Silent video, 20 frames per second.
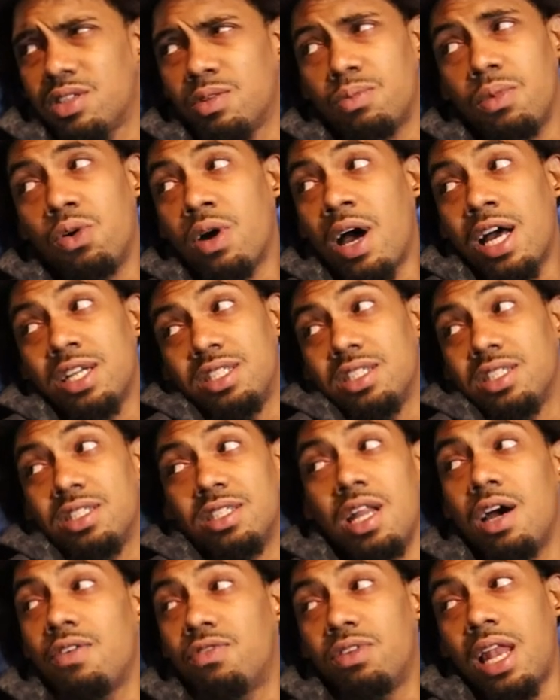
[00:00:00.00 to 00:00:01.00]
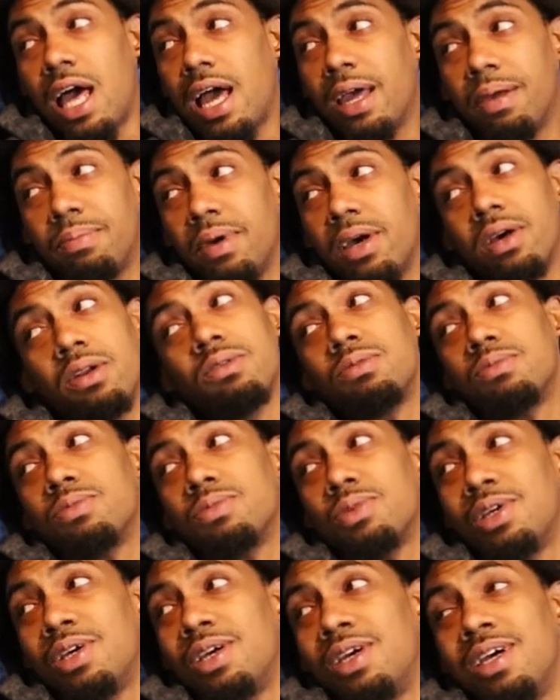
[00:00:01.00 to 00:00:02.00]
some I just never like met him.
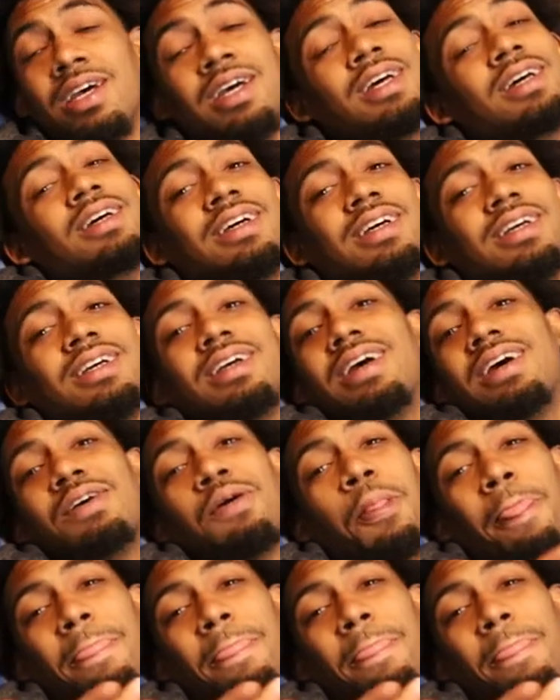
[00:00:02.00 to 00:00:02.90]
Or oh, you need to meet him.